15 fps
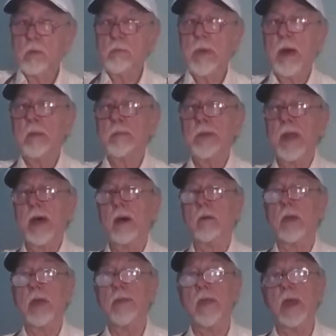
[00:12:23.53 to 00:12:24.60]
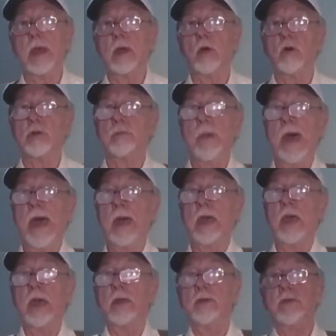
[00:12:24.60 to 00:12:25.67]
pop it out, and then it goes
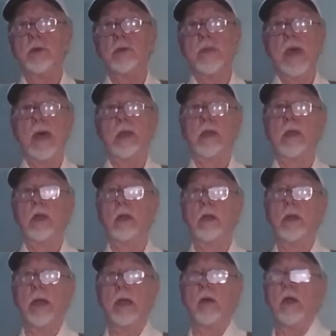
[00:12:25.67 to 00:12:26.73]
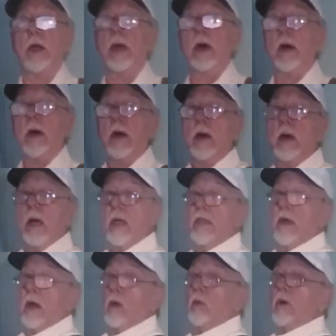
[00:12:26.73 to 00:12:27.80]
back into that little area
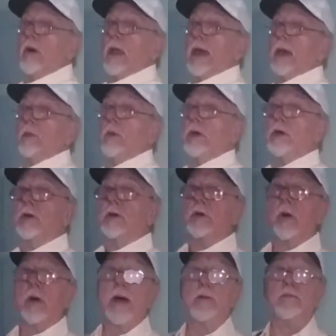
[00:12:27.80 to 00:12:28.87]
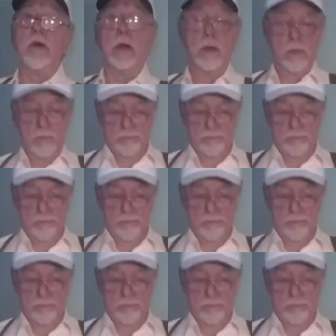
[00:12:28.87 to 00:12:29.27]
there where, like when you're driving.